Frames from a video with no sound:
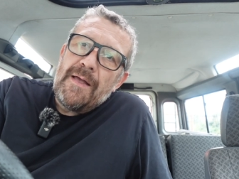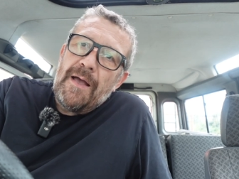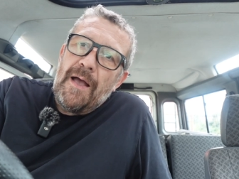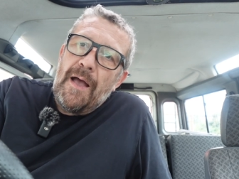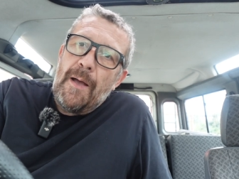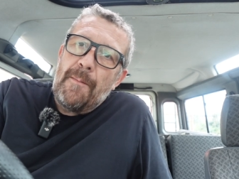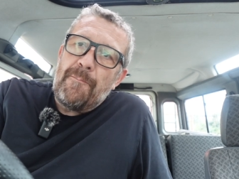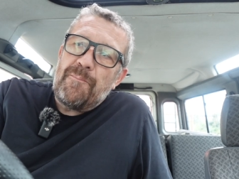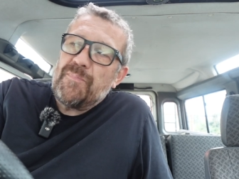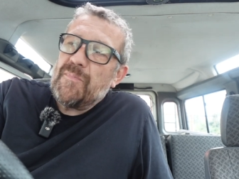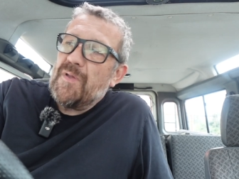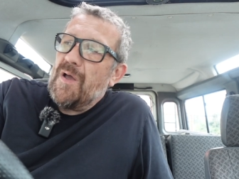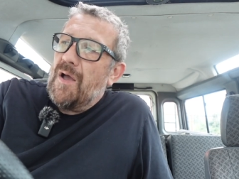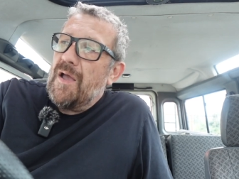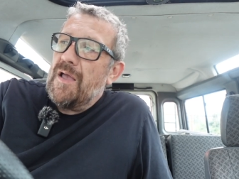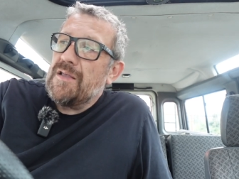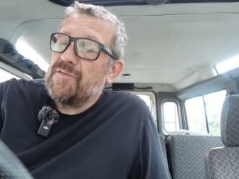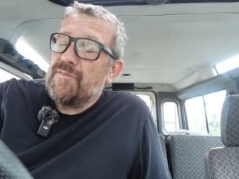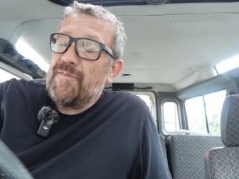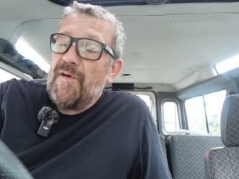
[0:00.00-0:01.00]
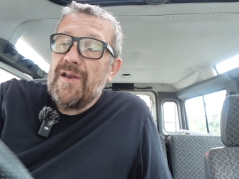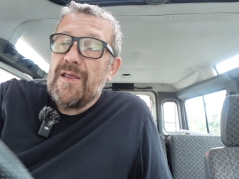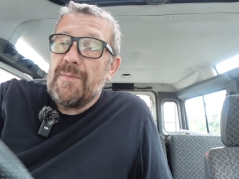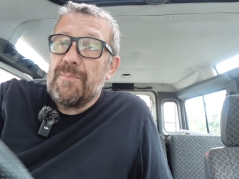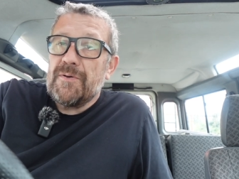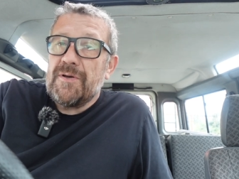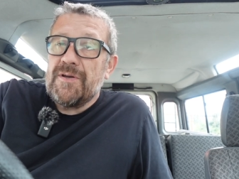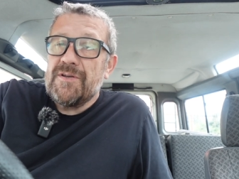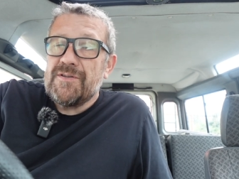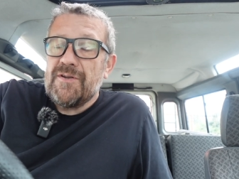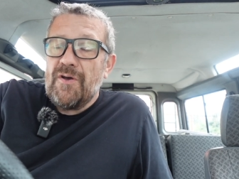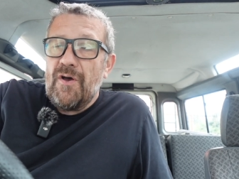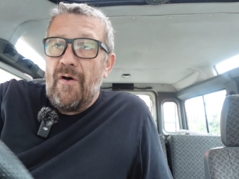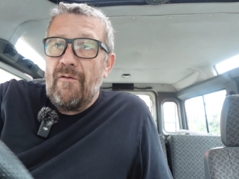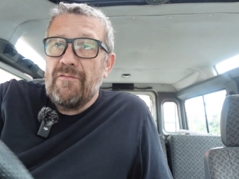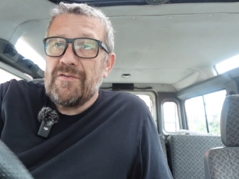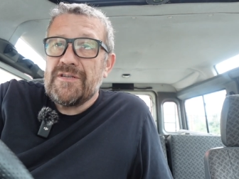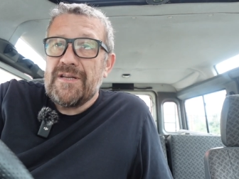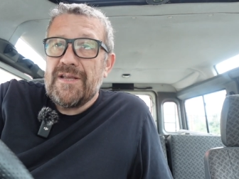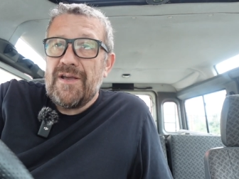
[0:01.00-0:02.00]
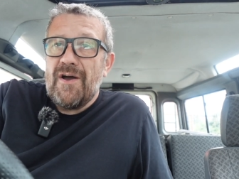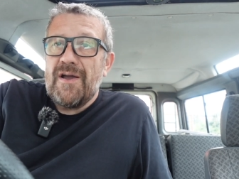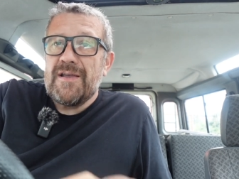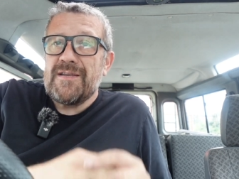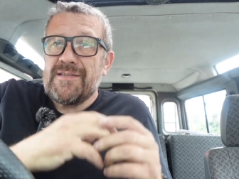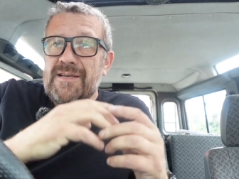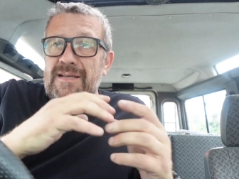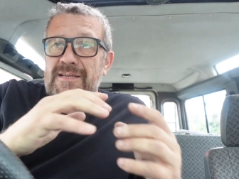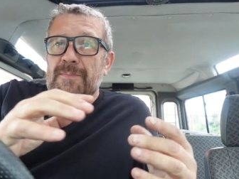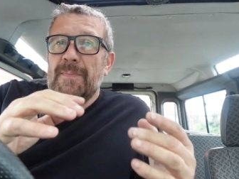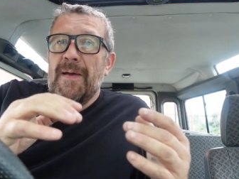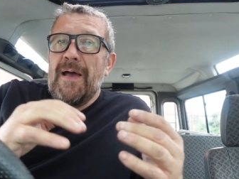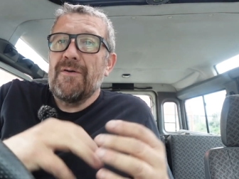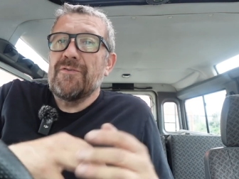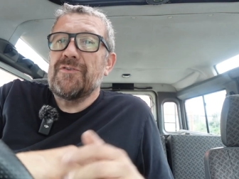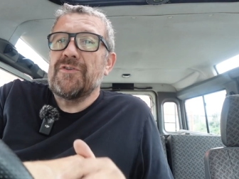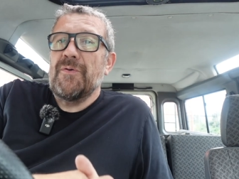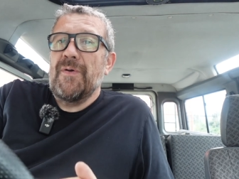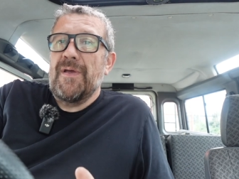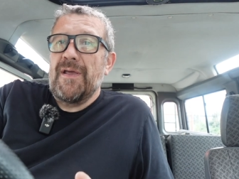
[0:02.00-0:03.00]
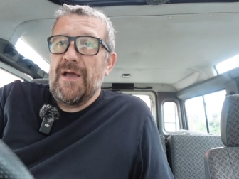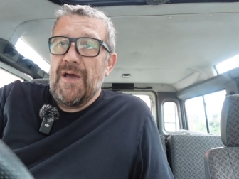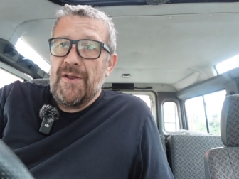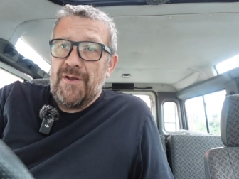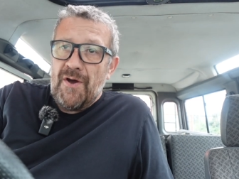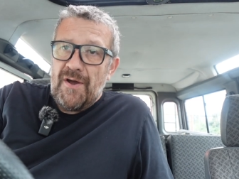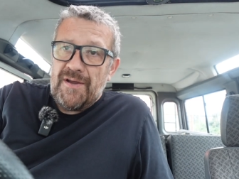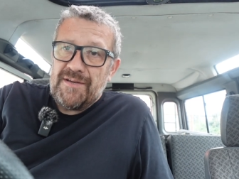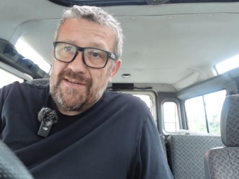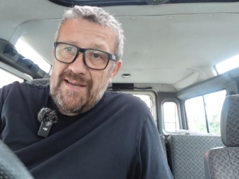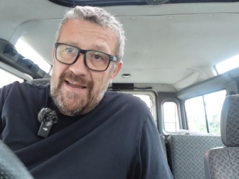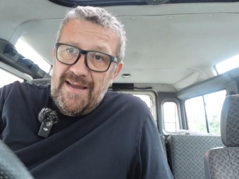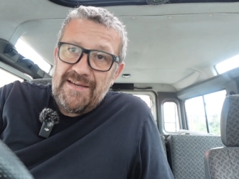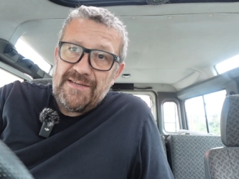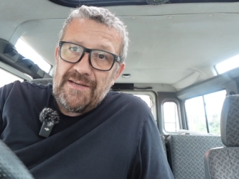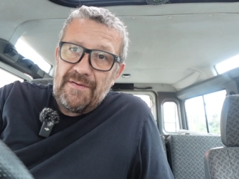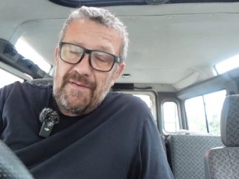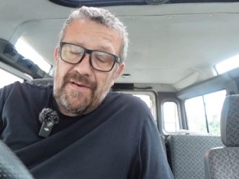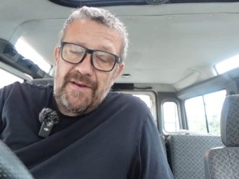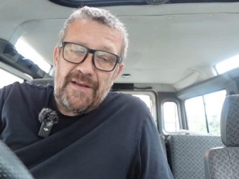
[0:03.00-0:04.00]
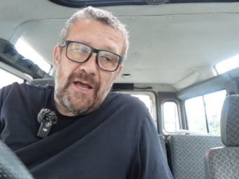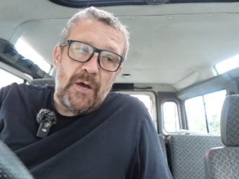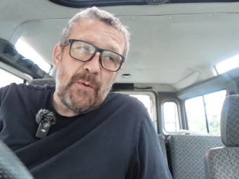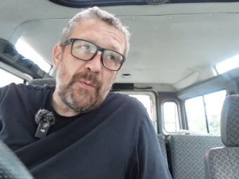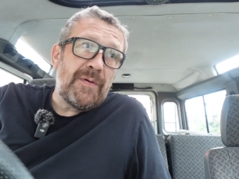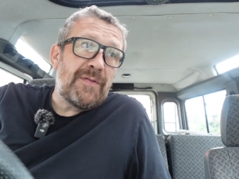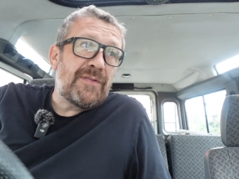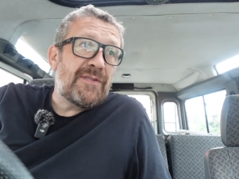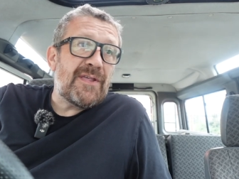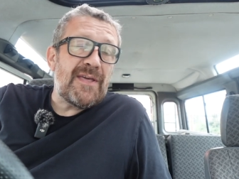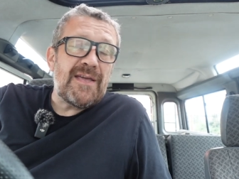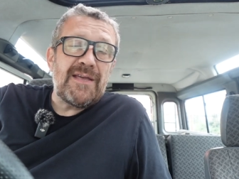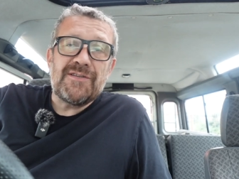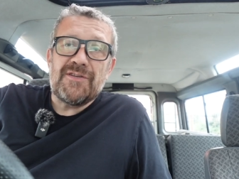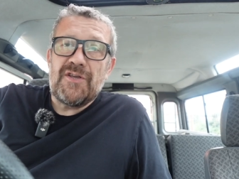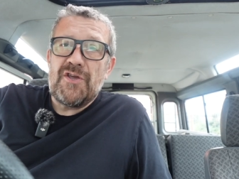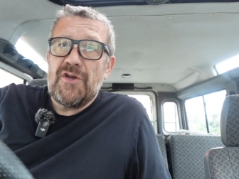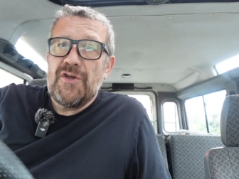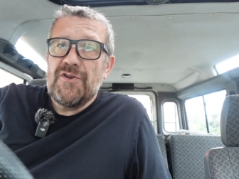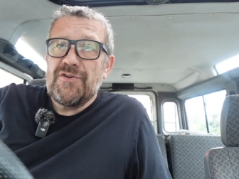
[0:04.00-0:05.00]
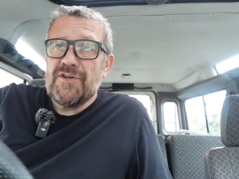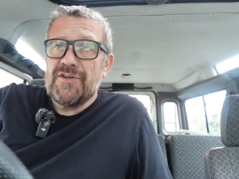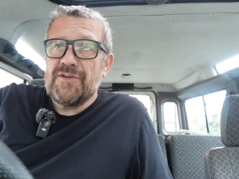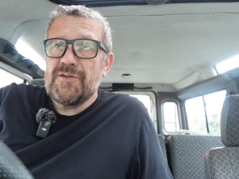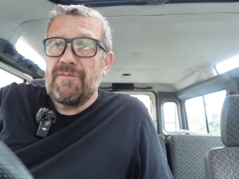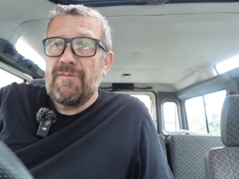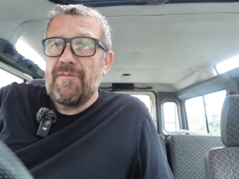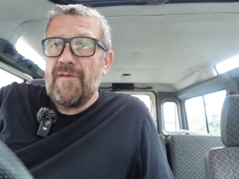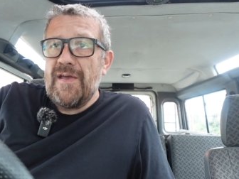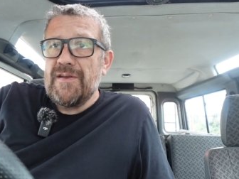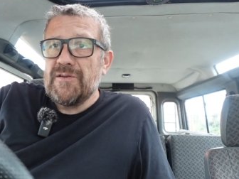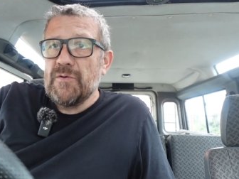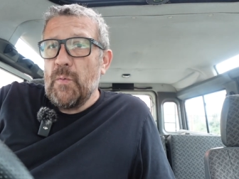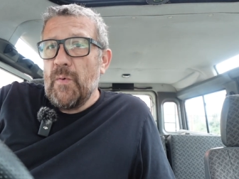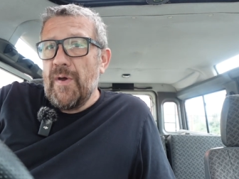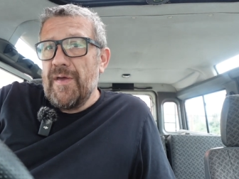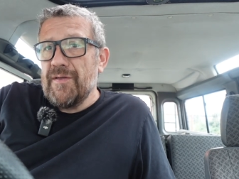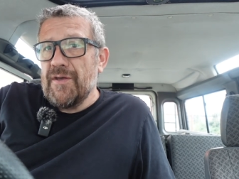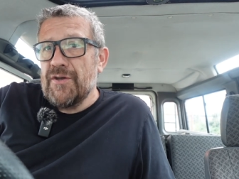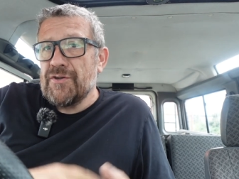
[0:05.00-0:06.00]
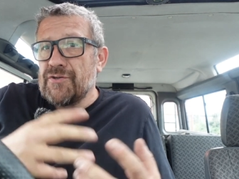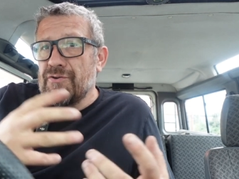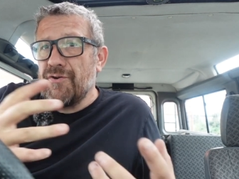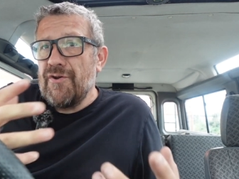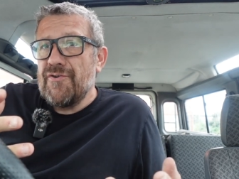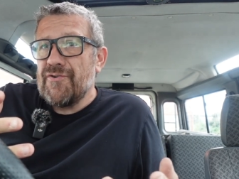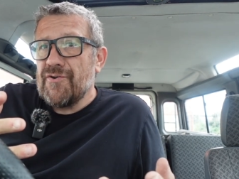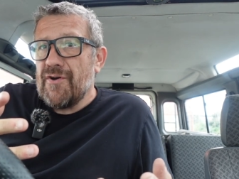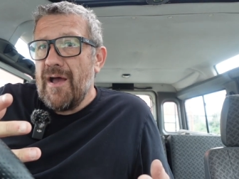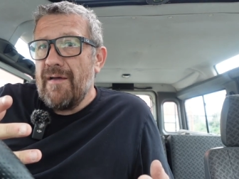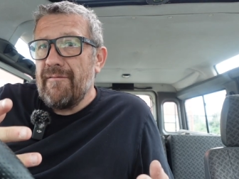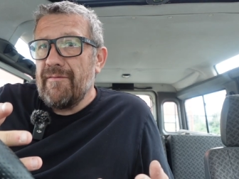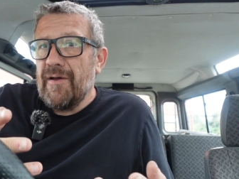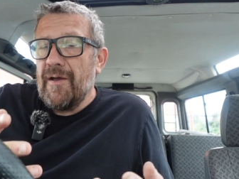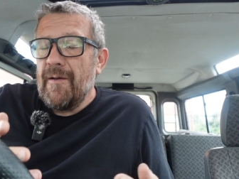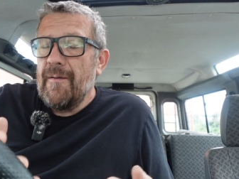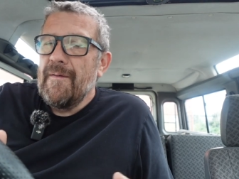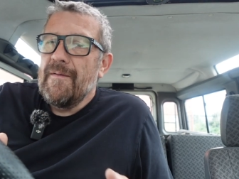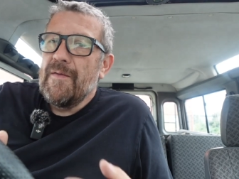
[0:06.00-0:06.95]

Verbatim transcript: Um, it's funny because obviously I set about doing a nice easy video with things that you can just fit with a screwdriver,